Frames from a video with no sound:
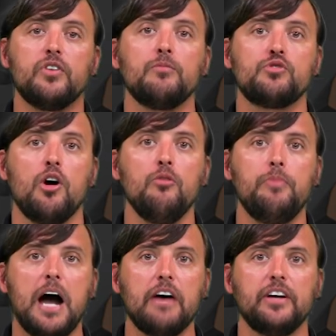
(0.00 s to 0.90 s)
From drone
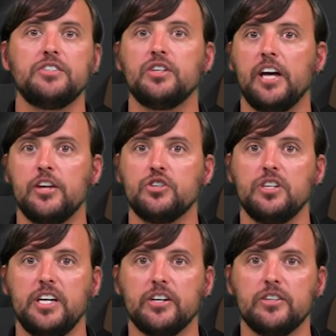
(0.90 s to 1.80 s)
pilots to
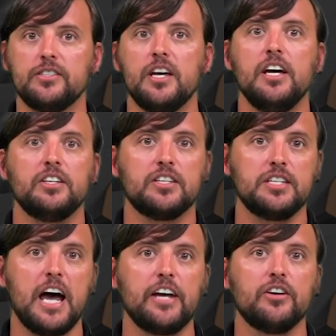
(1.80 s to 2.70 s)
engineers,
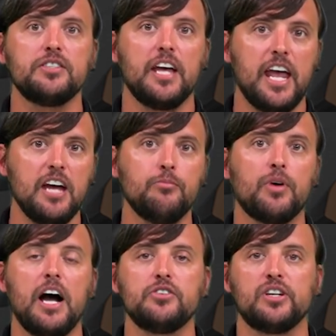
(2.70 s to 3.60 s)
designers, and
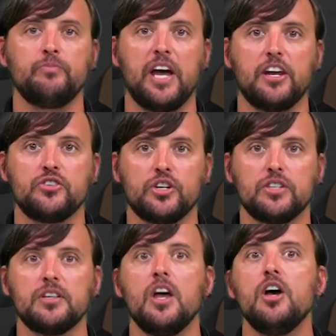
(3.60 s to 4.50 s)
project
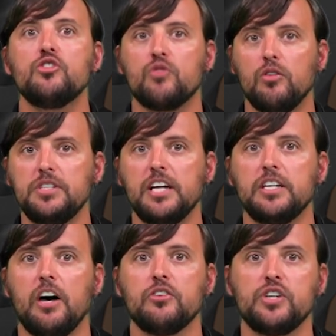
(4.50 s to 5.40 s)
managers, drone
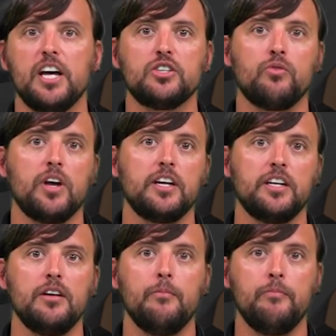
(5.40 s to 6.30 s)
technology has
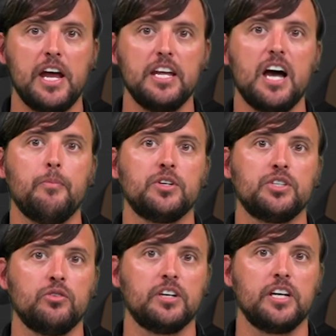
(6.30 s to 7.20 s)
created many
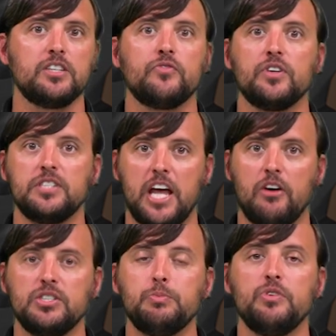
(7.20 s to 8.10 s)
opportunities for
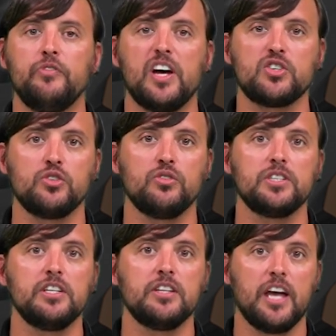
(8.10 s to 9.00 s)
talented
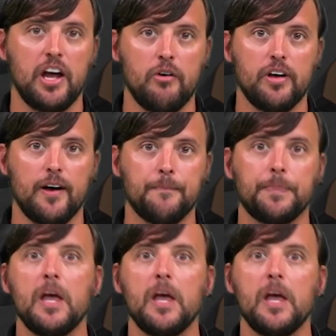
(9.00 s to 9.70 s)
professionals in the area.